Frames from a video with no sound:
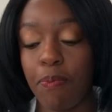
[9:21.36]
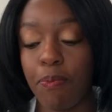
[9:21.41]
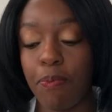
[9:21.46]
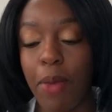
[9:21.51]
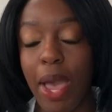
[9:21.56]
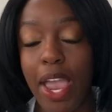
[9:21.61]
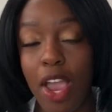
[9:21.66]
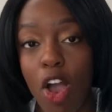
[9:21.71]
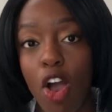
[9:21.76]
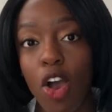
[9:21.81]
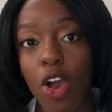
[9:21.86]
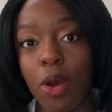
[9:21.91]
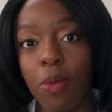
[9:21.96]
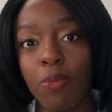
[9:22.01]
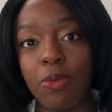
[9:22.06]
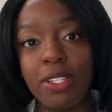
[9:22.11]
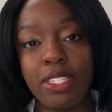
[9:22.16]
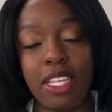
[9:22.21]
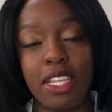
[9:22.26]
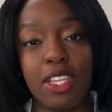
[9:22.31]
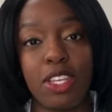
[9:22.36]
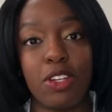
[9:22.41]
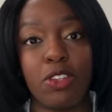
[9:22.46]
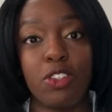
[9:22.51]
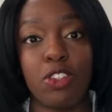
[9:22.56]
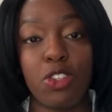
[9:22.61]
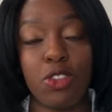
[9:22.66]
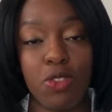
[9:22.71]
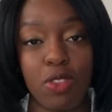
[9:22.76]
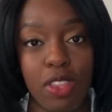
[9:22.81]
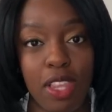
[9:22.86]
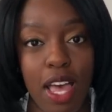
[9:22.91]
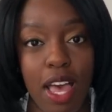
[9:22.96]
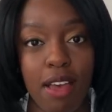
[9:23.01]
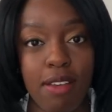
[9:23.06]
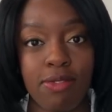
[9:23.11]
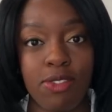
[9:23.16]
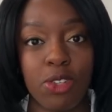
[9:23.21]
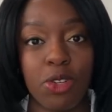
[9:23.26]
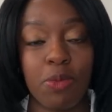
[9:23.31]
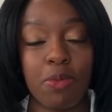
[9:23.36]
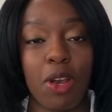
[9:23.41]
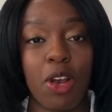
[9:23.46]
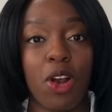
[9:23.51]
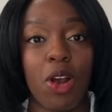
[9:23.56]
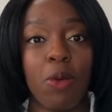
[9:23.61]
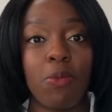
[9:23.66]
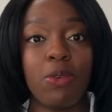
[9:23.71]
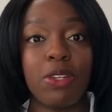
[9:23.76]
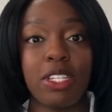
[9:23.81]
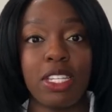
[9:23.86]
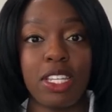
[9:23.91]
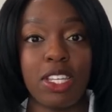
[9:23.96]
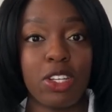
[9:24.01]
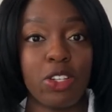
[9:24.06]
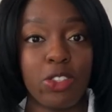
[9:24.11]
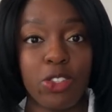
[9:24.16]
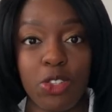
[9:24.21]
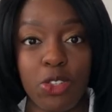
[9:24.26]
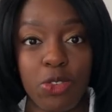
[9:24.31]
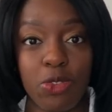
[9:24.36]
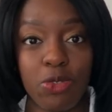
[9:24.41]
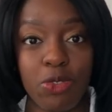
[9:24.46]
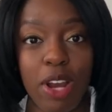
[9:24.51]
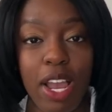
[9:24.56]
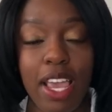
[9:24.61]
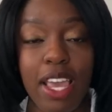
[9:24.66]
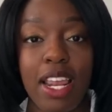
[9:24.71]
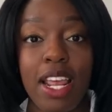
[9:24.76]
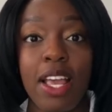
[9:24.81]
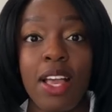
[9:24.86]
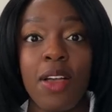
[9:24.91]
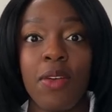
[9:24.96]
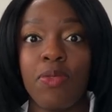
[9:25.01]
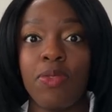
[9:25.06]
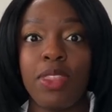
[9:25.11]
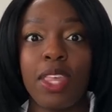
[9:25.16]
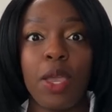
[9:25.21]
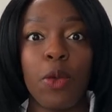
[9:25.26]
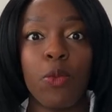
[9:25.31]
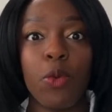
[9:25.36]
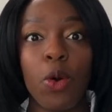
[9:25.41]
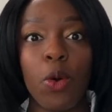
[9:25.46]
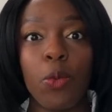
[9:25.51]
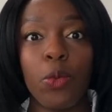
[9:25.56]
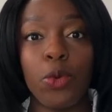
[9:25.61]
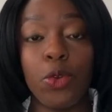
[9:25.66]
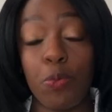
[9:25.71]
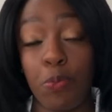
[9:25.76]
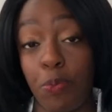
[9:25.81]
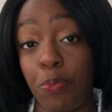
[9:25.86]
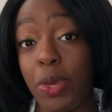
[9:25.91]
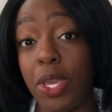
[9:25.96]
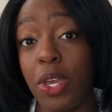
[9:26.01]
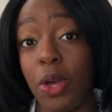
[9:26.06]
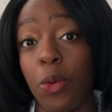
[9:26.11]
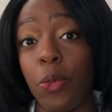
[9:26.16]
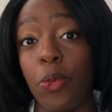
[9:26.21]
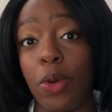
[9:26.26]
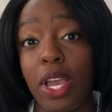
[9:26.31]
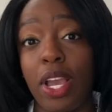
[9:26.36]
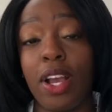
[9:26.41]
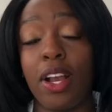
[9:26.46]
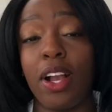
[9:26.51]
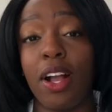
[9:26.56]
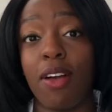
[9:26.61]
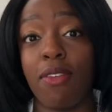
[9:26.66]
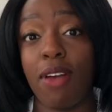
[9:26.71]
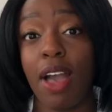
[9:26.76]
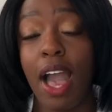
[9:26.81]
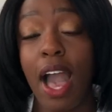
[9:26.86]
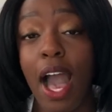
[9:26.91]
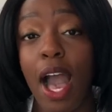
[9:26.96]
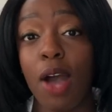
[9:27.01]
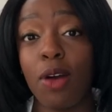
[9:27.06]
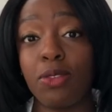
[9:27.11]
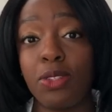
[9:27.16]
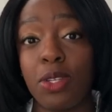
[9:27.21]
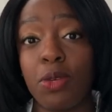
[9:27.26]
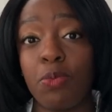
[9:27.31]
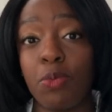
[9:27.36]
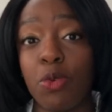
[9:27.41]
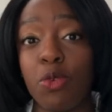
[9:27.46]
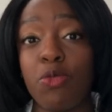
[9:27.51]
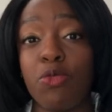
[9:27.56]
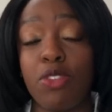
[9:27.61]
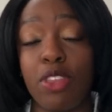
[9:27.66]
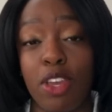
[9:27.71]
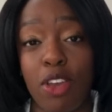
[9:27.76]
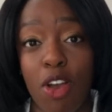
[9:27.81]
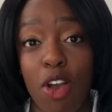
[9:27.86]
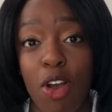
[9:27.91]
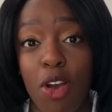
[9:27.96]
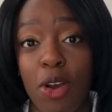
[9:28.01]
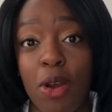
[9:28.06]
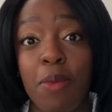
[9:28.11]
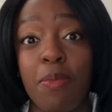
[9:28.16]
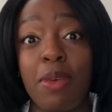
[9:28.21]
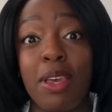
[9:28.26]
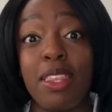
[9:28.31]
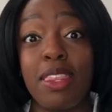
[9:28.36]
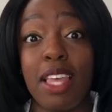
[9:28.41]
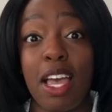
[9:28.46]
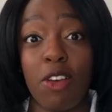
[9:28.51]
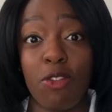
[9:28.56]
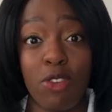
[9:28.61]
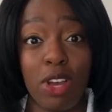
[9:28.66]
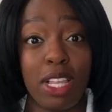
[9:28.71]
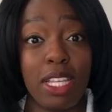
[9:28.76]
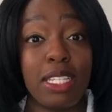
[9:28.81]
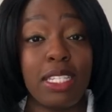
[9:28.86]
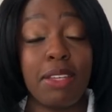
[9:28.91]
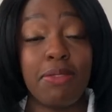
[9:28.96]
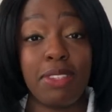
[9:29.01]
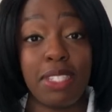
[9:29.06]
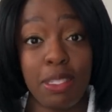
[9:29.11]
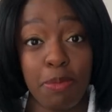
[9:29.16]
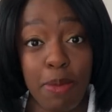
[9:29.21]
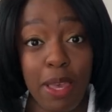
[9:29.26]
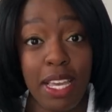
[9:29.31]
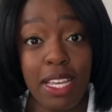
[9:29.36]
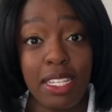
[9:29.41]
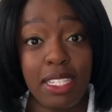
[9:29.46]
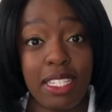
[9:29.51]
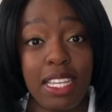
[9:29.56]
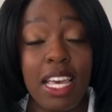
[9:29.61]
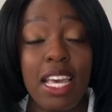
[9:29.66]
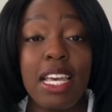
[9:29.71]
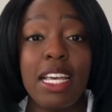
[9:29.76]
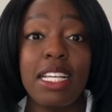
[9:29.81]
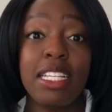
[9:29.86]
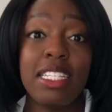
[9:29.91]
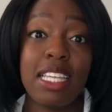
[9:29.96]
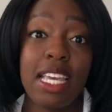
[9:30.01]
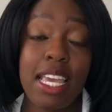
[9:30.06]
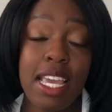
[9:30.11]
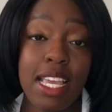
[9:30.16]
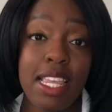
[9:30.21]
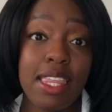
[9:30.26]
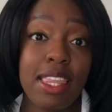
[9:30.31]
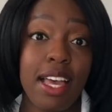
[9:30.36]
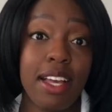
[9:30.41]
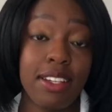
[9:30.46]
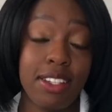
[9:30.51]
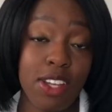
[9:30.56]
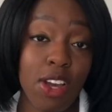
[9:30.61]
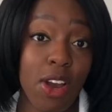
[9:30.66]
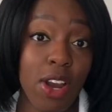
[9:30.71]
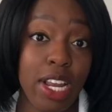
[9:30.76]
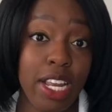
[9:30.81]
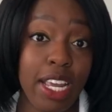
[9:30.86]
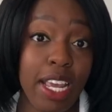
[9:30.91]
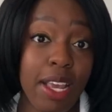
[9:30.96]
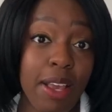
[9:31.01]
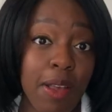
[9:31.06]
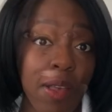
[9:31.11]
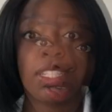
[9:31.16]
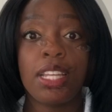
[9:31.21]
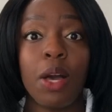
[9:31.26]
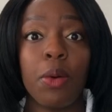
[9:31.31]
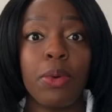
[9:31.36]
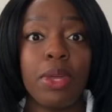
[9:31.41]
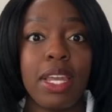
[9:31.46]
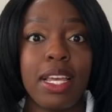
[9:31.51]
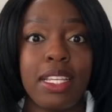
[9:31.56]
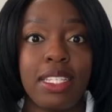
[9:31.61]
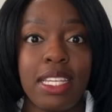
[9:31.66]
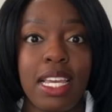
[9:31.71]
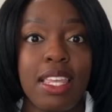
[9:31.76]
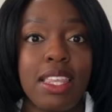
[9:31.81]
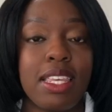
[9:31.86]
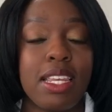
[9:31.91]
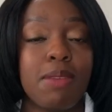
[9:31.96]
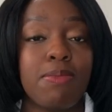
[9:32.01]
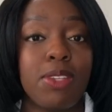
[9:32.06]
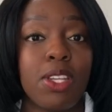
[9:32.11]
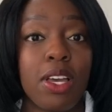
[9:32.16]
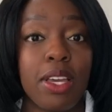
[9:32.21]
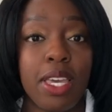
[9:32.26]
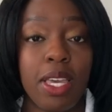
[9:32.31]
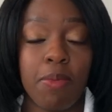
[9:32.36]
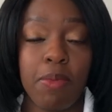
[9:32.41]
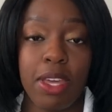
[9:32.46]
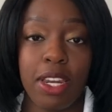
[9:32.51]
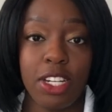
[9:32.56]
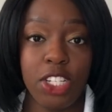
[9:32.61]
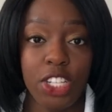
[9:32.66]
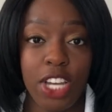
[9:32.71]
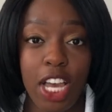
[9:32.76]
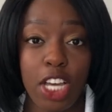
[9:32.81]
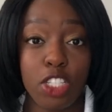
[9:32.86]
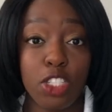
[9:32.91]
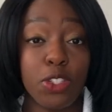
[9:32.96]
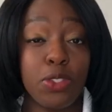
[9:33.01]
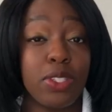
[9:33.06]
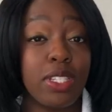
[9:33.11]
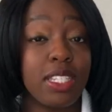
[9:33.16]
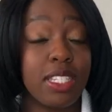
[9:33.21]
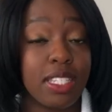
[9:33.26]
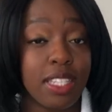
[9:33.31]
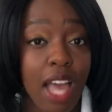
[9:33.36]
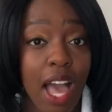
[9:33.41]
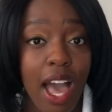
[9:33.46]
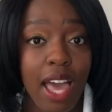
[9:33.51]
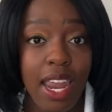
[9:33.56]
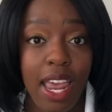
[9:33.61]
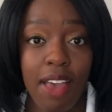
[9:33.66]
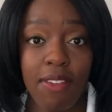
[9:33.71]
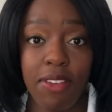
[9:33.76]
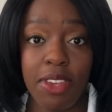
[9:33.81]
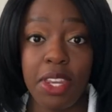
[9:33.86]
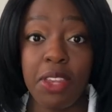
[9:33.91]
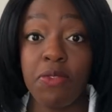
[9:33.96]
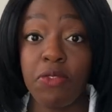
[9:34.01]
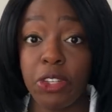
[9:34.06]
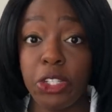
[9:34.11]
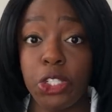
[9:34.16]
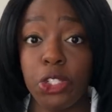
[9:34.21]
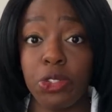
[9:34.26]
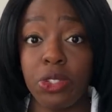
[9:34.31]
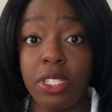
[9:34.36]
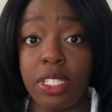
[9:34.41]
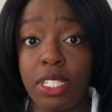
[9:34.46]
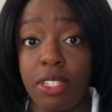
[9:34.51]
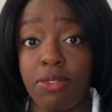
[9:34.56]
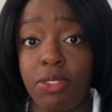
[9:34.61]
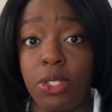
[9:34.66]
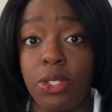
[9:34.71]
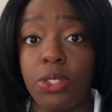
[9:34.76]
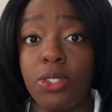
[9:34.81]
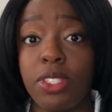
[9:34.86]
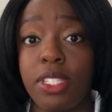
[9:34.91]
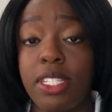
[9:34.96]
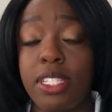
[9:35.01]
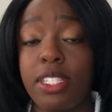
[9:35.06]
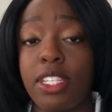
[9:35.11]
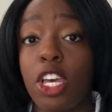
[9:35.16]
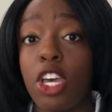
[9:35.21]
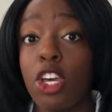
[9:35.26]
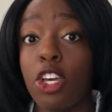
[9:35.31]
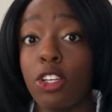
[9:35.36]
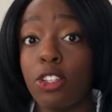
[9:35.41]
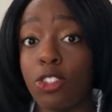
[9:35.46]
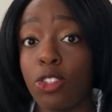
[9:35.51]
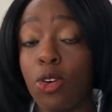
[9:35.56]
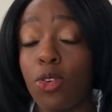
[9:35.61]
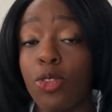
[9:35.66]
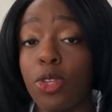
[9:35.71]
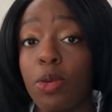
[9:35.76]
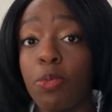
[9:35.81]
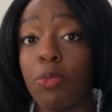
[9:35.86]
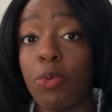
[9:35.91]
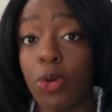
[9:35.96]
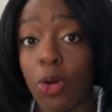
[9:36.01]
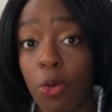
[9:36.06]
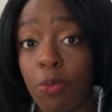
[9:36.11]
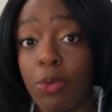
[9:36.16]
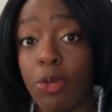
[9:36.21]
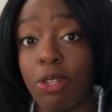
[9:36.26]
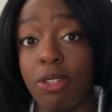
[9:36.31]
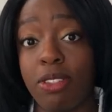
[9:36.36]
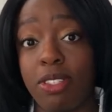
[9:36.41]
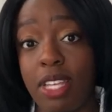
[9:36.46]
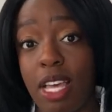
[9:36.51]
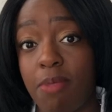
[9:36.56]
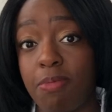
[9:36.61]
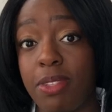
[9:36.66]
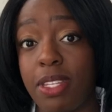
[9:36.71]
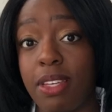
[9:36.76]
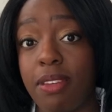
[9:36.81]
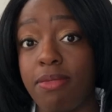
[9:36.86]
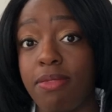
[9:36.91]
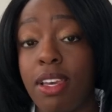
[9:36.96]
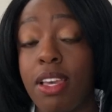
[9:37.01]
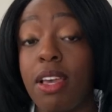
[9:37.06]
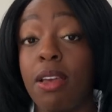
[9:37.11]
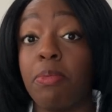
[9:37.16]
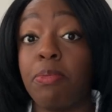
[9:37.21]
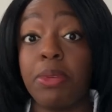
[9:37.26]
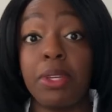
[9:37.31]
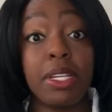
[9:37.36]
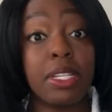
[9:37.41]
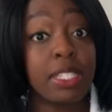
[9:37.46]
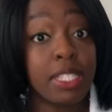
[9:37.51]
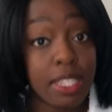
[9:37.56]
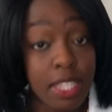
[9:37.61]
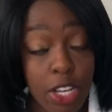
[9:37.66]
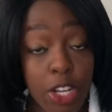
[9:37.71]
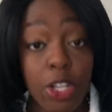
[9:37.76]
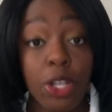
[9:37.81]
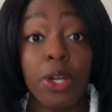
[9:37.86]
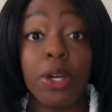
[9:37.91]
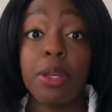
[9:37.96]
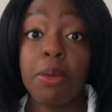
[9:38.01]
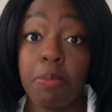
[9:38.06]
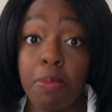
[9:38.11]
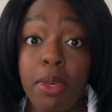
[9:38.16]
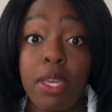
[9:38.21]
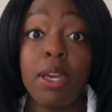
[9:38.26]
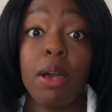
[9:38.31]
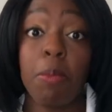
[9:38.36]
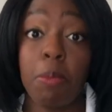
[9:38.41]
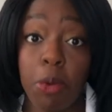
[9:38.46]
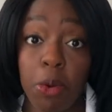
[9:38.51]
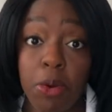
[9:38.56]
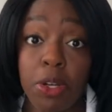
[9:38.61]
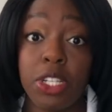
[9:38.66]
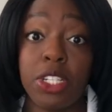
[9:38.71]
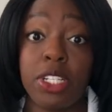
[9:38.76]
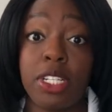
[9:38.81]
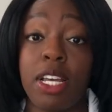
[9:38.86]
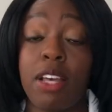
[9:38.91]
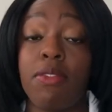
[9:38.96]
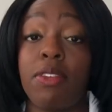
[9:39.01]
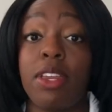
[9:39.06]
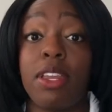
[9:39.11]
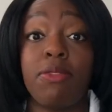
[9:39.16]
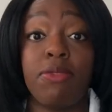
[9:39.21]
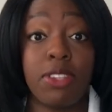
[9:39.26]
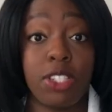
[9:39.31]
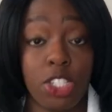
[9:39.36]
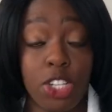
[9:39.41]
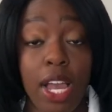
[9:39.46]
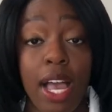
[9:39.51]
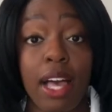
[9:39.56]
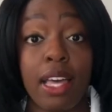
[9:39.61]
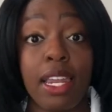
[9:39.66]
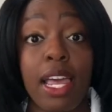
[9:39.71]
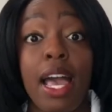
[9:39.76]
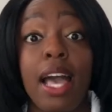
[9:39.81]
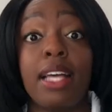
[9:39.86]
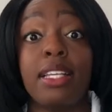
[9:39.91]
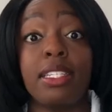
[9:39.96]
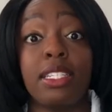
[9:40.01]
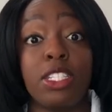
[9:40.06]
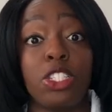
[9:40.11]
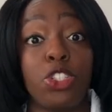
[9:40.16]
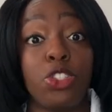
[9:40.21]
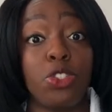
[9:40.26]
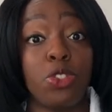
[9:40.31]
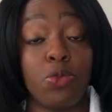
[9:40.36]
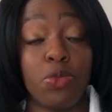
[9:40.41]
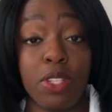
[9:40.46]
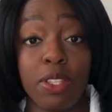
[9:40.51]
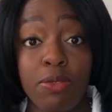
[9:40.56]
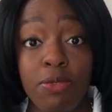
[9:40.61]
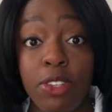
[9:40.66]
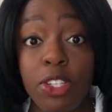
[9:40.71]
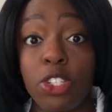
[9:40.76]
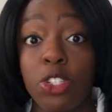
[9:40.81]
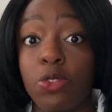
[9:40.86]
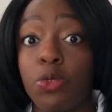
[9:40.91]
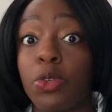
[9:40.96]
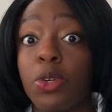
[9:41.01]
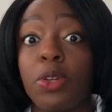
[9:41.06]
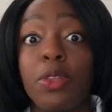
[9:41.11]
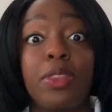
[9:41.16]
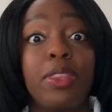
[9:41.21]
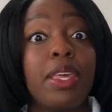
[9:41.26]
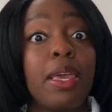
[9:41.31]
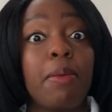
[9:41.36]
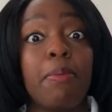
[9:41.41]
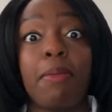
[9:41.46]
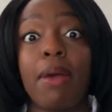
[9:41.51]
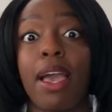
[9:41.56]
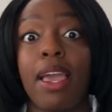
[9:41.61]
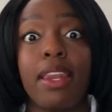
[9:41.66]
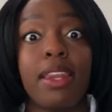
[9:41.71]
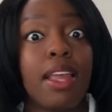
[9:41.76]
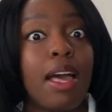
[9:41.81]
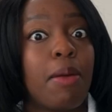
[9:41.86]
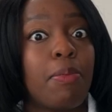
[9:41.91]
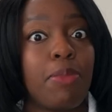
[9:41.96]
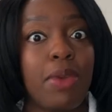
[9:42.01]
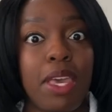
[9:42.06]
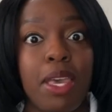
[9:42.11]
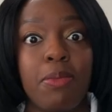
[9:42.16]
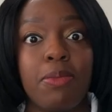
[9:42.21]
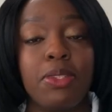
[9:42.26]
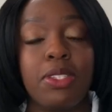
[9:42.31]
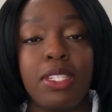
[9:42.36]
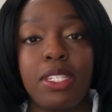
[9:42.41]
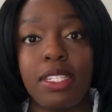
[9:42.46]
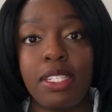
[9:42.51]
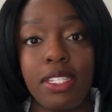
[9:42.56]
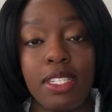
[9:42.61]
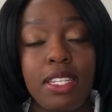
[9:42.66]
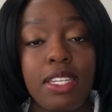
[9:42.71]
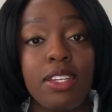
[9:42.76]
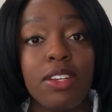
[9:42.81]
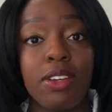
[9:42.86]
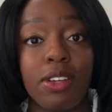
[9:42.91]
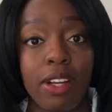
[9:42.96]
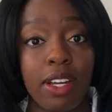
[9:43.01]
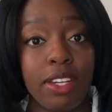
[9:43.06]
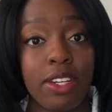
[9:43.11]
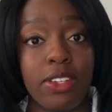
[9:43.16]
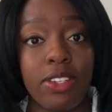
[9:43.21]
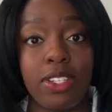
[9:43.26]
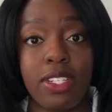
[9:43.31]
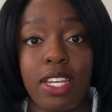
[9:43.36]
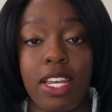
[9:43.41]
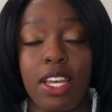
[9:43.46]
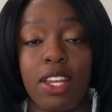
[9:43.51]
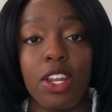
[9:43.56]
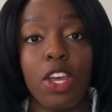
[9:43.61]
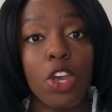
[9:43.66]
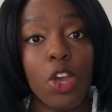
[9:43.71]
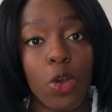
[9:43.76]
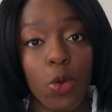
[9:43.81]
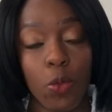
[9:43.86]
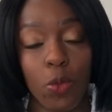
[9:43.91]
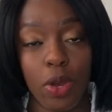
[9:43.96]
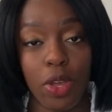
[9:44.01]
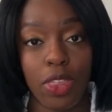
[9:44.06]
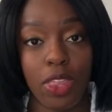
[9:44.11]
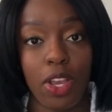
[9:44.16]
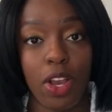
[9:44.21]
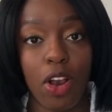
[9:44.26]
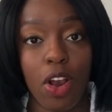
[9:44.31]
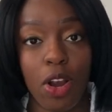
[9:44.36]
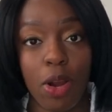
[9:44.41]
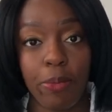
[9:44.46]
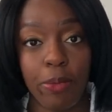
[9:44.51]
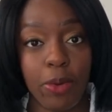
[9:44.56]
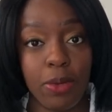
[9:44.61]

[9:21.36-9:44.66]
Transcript: my arm was a little too left or my arm was a little too right. They won't be aware of how to move their arm in that relative space to hit that target. Now, when I say that, I'm talking about a child who does not have any visual difficulties, solely proprioceptive. Because there could be a portion of it, if a child has issues with visual, they might not be able to see or understand where their arm